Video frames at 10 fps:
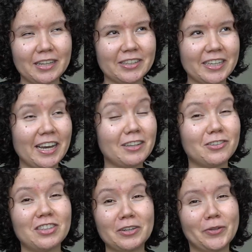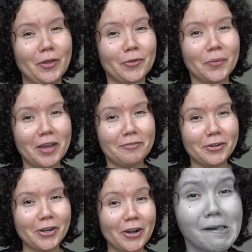And again, I had to sign another
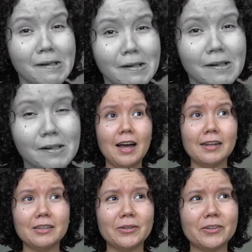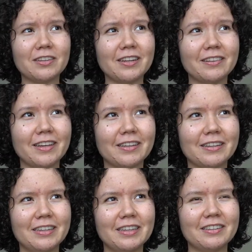waiver. And you know, it's kind of like
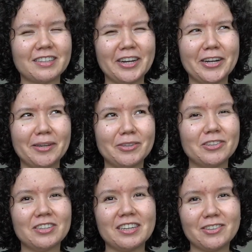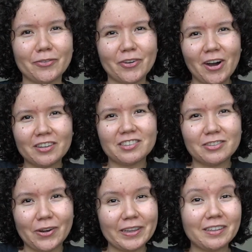scary because you get
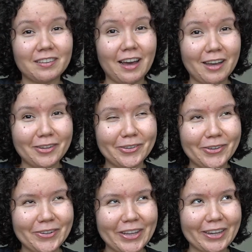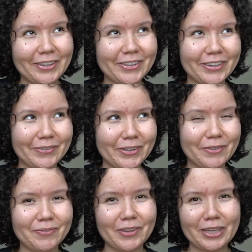self-conscious, or at least I do. Like, oh, what
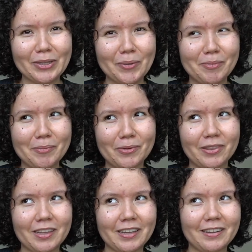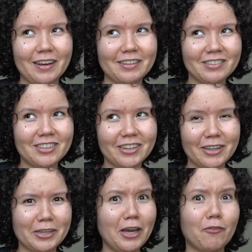if, like, you know, people think I suck?
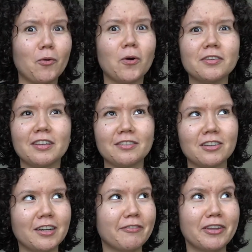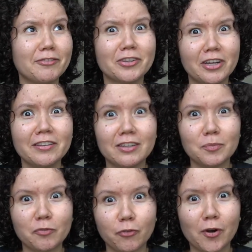Like, yeah, of course I suck. I've never done
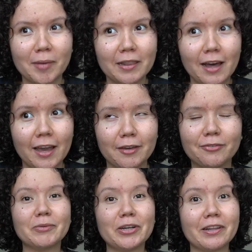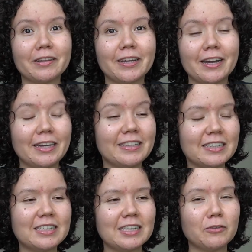this before in my life. But like, I
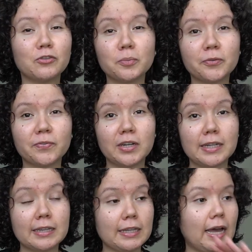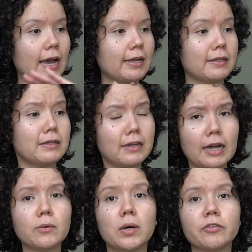did it. It was super fun. And then I
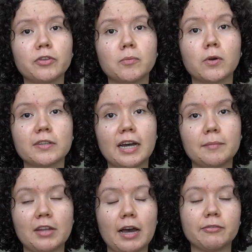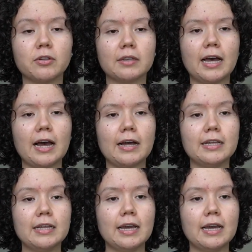kind of went a few more times after that.